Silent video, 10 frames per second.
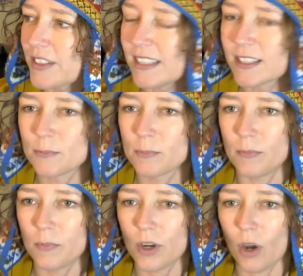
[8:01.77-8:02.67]

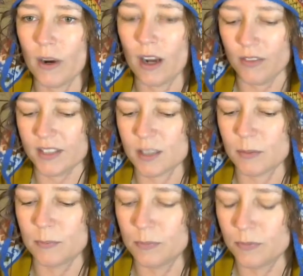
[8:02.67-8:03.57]
Since going on
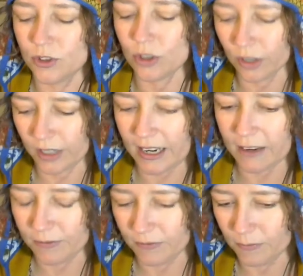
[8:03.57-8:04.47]
this
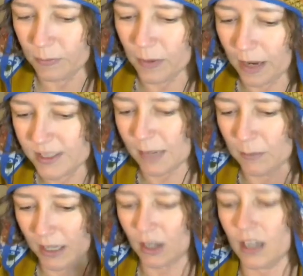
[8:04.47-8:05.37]
journey, I would
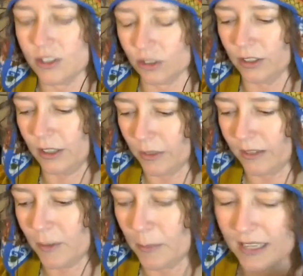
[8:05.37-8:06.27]
say my God journey
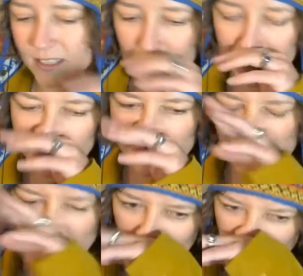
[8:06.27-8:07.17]
or whatever, the past couple of
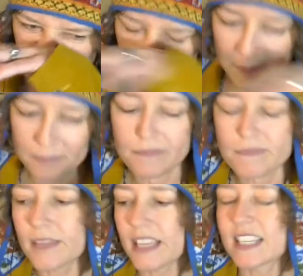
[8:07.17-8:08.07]
years,
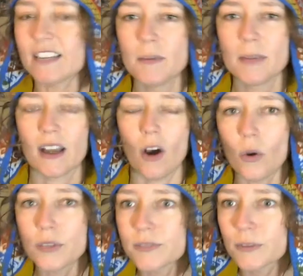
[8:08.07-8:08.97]
it's given me
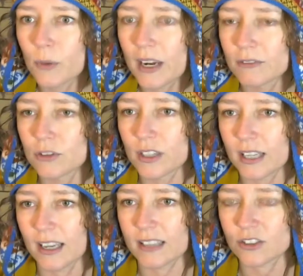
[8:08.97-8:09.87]
a whole different way of
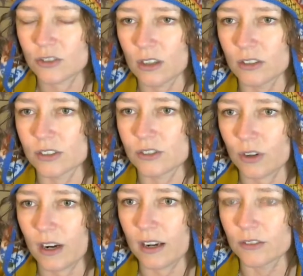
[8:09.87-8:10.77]
looking at struggles
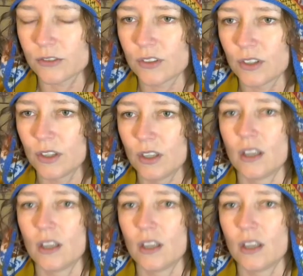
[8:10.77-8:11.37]
and trials.